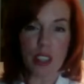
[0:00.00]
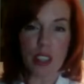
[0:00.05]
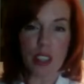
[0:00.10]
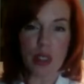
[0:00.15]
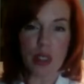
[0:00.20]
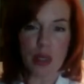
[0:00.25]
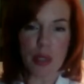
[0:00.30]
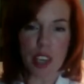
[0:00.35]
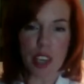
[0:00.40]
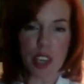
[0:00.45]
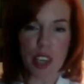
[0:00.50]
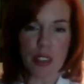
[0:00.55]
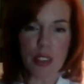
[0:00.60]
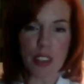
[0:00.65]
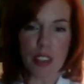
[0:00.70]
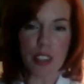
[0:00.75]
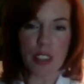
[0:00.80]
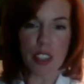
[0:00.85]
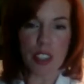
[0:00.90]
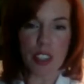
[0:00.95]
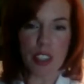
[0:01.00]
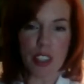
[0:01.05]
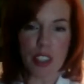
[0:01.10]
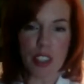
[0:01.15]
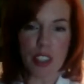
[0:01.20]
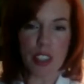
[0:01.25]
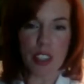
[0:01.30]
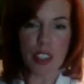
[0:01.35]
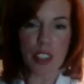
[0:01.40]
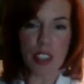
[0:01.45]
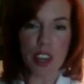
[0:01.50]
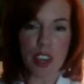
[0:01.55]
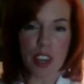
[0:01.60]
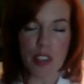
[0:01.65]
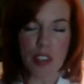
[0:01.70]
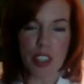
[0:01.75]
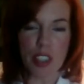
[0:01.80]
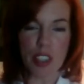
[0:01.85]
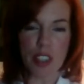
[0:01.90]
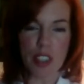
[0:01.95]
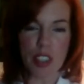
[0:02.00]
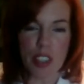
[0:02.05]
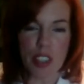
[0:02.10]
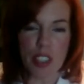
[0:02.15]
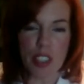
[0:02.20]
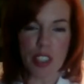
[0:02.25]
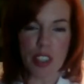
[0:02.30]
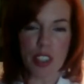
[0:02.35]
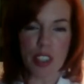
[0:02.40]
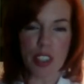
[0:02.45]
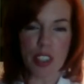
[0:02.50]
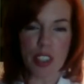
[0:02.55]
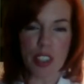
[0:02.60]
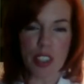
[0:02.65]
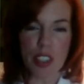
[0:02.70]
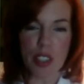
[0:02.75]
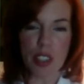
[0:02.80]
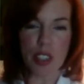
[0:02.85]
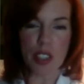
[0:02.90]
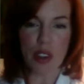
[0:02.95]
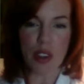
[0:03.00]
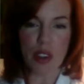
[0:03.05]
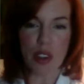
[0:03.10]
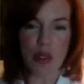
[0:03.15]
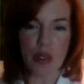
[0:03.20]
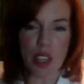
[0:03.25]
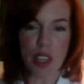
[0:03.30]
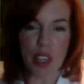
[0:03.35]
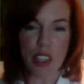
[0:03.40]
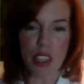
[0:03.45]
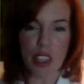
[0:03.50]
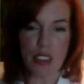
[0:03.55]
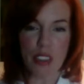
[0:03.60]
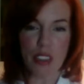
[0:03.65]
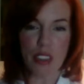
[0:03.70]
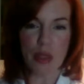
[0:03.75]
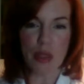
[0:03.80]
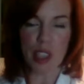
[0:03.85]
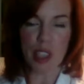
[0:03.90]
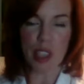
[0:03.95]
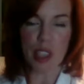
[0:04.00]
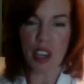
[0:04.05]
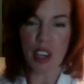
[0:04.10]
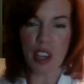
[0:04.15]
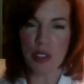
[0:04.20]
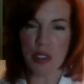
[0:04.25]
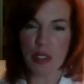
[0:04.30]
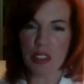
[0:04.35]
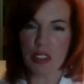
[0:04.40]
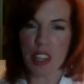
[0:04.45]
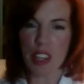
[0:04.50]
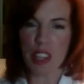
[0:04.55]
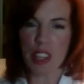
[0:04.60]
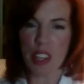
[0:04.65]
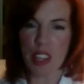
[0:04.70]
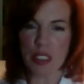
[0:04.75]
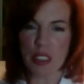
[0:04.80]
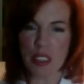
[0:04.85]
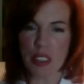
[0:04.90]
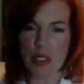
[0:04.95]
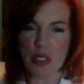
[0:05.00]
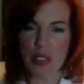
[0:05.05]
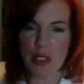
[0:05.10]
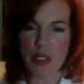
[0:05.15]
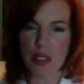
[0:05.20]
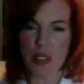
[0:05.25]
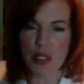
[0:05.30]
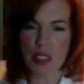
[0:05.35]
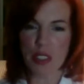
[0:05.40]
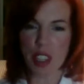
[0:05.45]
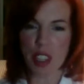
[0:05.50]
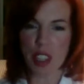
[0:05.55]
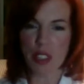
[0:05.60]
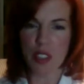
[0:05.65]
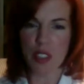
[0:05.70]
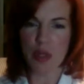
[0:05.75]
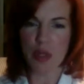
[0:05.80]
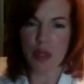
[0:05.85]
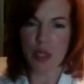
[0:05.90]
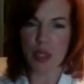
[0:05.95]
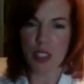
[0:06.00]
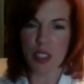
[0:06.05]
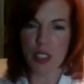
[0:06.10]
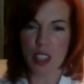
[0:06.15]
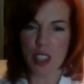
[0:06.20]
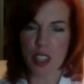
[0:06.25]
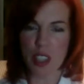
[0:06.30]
Do we have a good conversation here? I think so, right? Did we cover everything? Cheryl, what do you think?